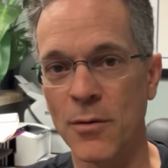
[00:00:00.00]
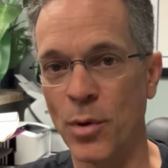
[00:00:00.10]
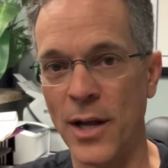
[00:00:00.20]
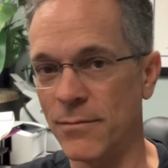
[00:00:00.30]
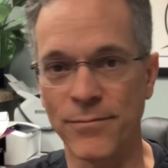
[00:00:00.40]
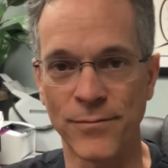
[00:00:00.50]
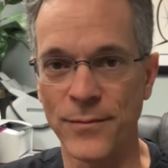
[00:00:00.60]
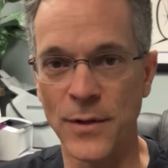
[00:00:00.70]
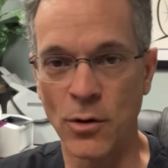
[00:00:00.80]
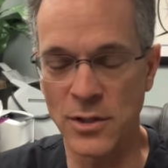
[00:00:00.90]
but
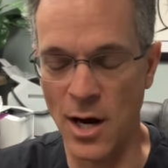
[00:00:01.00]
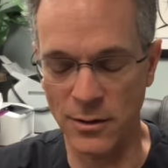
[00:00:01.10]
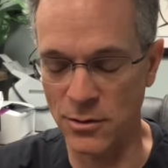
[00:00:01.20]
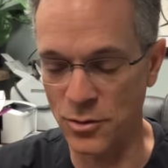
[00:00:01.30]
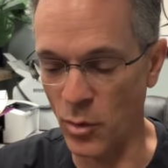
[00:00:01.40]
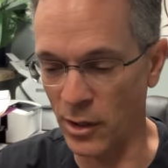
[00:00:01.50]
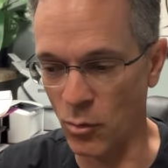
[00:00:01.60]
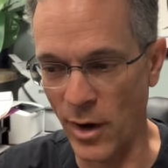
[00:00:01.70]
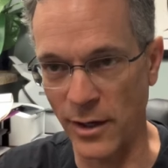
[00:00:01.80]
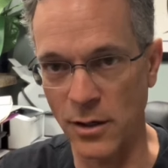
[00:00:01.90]
no doctors wear
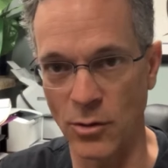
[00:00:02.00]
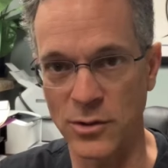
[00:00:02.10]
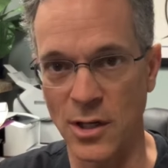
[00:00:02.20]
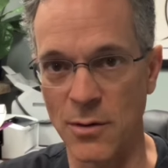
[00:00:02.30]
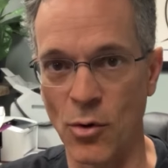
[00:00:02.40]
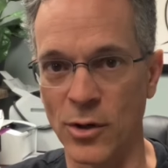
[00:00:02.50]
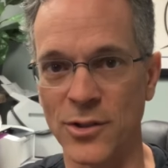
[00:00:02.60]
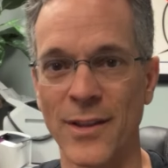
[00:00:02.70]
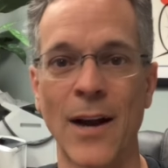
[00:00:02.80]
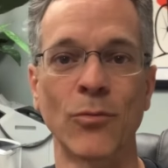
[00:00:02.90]
white coats anymore.
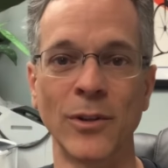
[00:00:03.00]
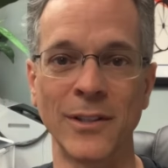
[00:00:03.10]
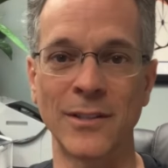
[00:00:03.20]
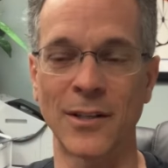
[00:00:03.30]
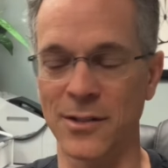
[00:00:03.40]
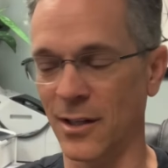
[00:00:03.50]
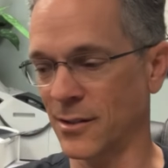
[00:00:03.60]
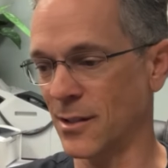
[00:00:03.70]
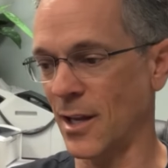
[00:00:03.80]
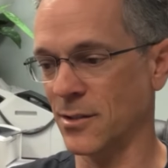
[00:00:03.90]
So that really doesn't
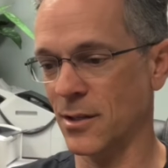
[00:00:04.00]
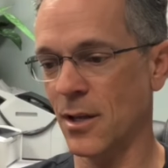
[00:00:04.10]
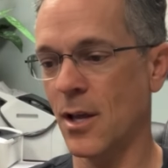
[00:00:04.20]
exist.